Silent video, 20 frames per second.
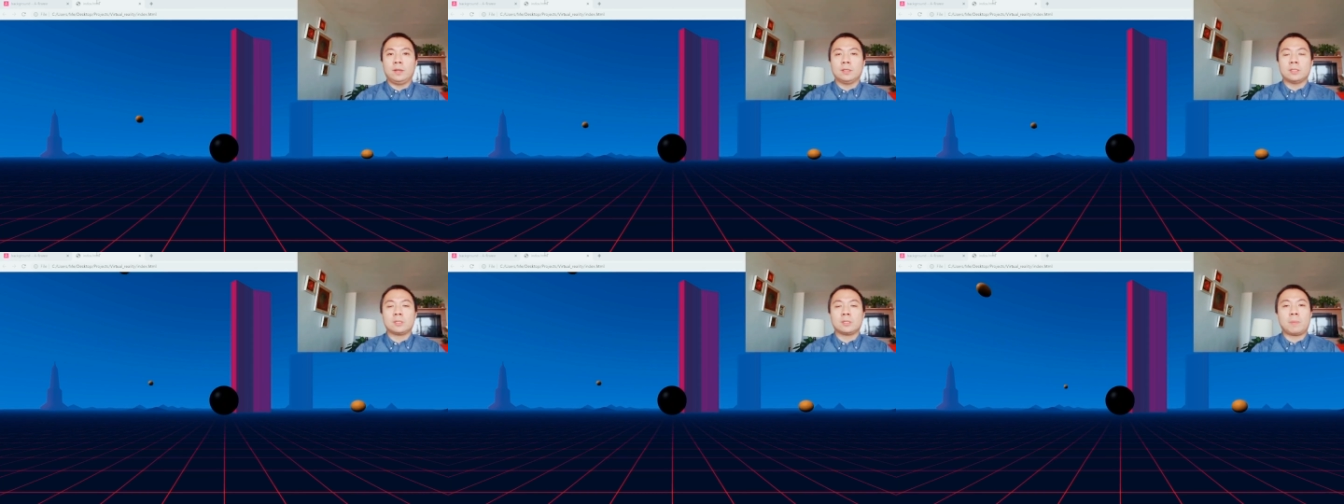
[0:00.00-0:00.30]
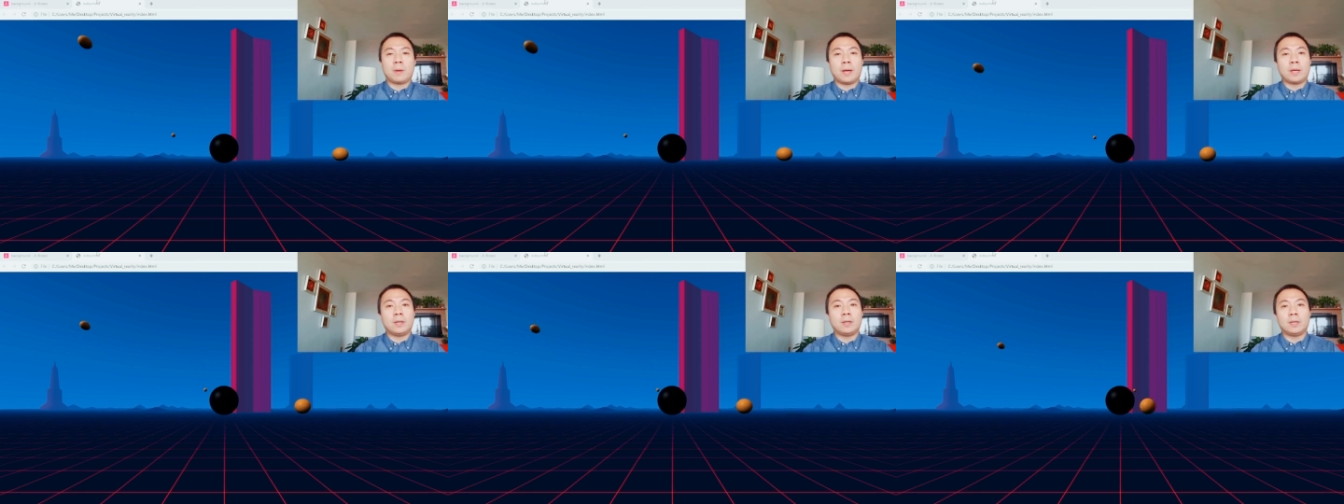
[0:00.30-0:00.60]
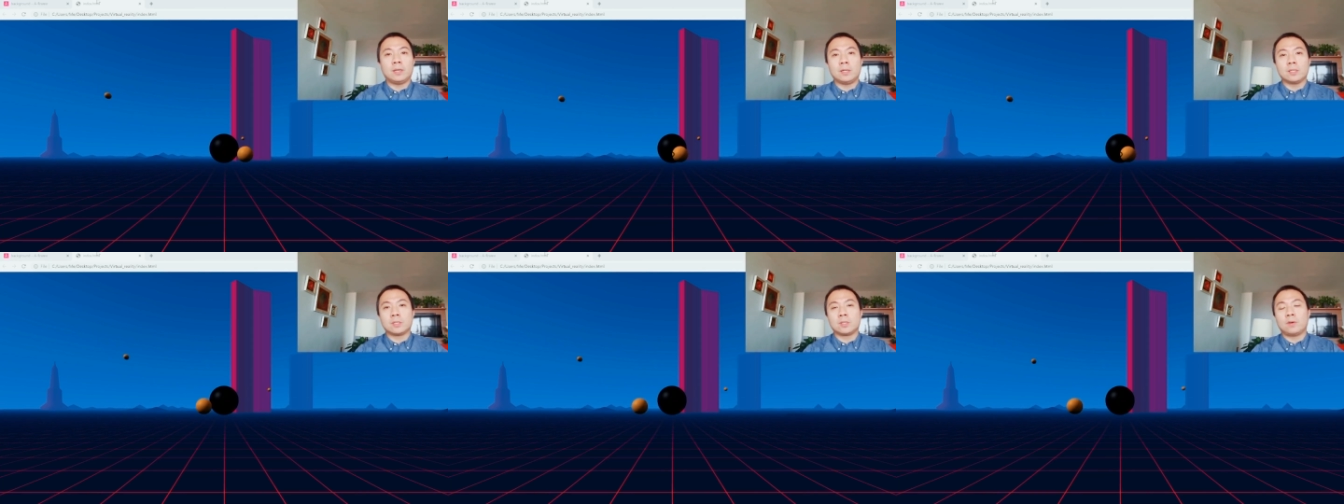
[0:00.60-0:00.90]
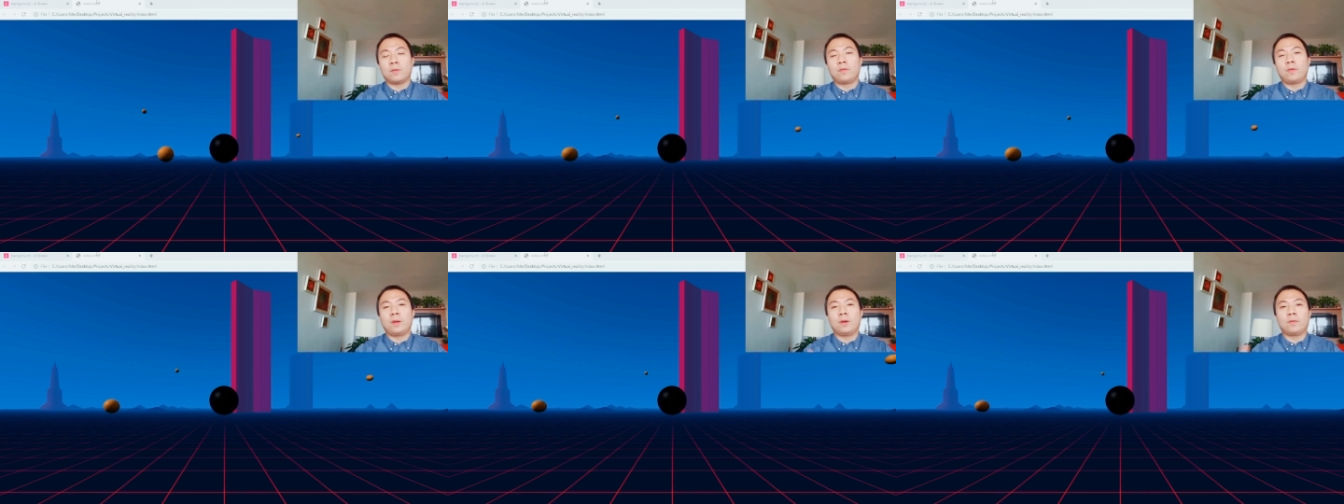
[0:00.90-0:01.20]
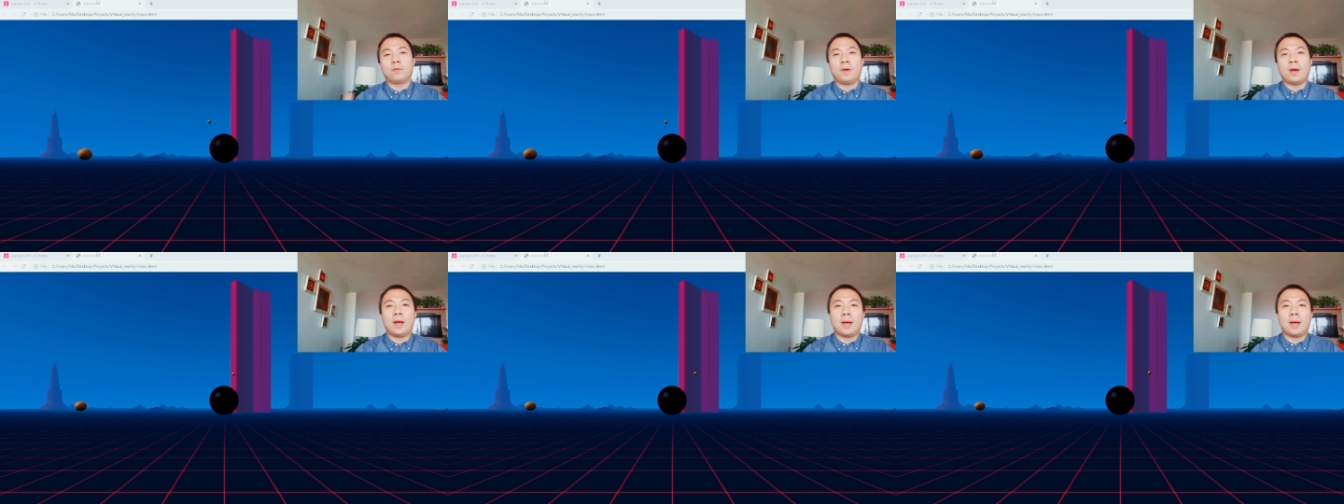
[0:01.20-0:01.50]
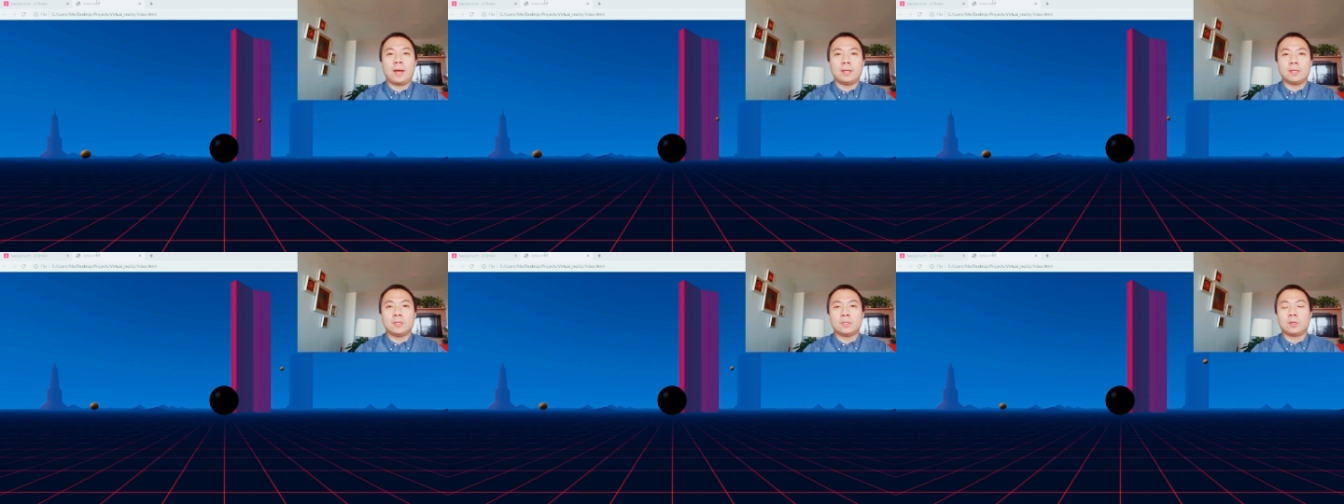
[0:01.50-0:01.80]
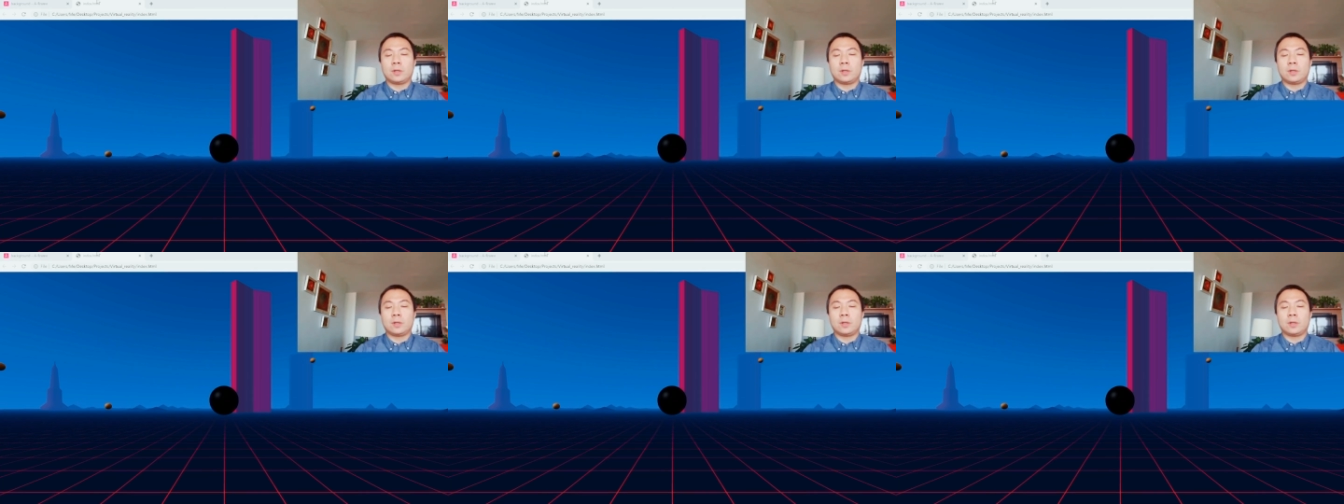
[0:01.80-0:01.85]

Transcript: spiders or fear of heights.